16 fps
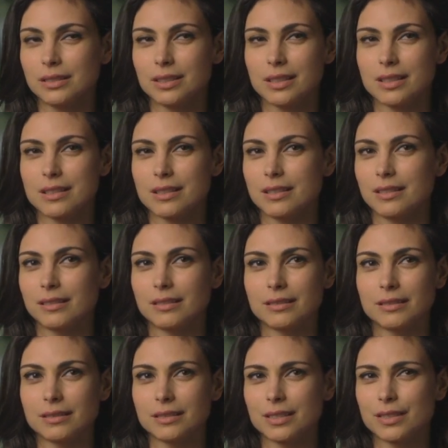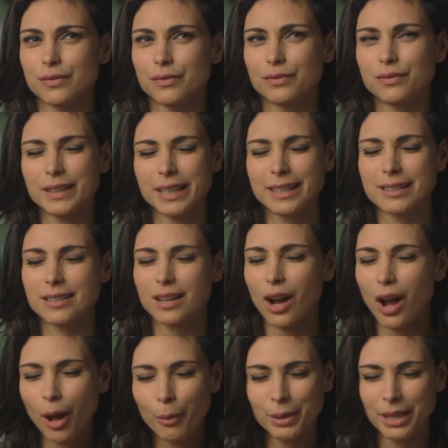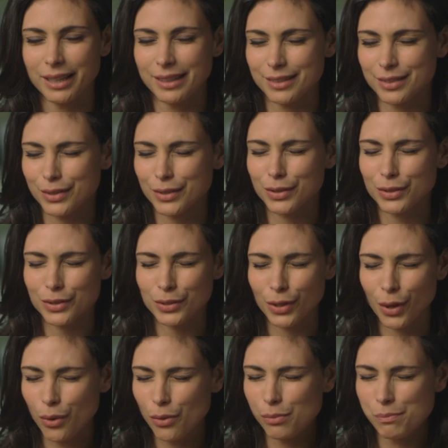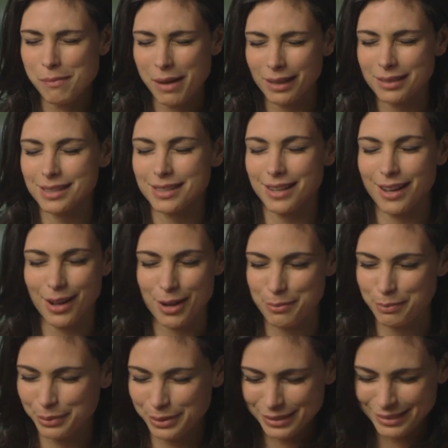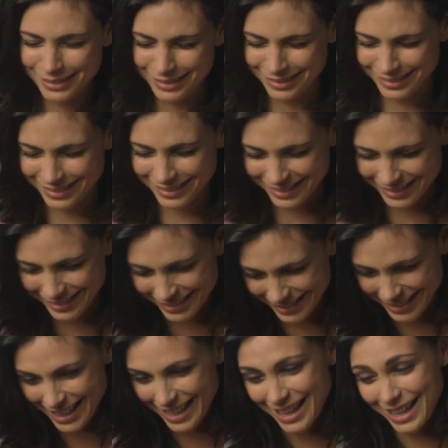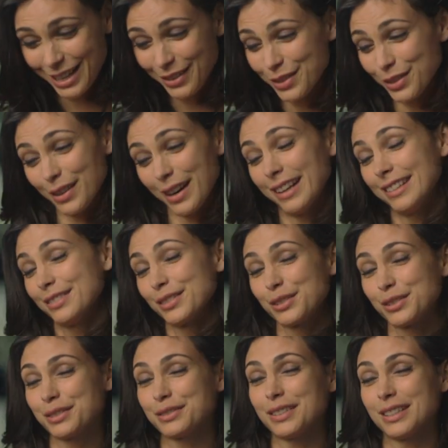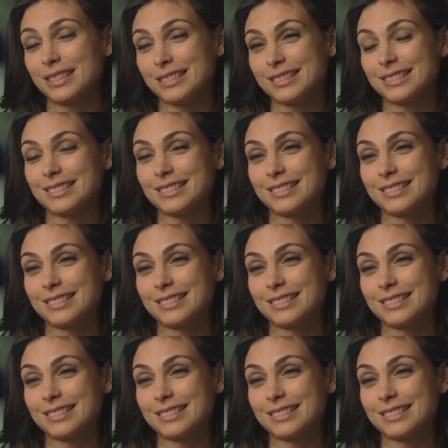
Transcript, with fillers: just like his comedy is just so messed up. it was great. It was really fun.